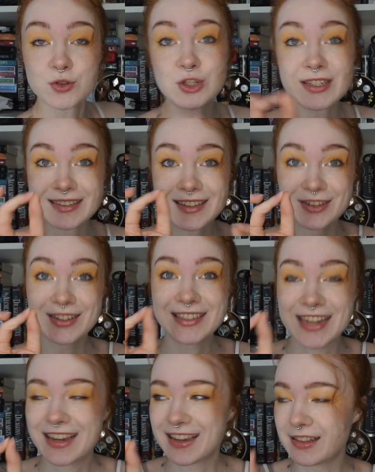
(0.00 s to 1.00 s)
she's literally
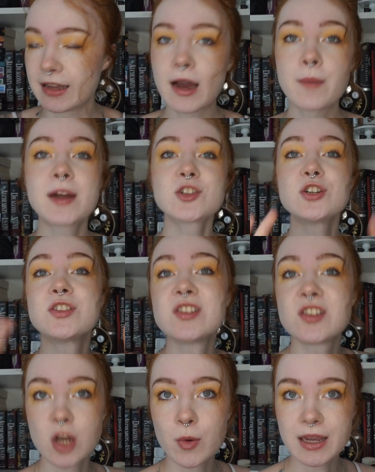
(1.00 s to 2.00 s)
taking, like, imagine a
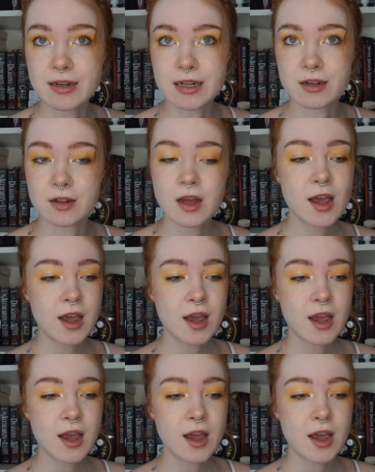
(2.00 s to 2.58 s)
sewing needle,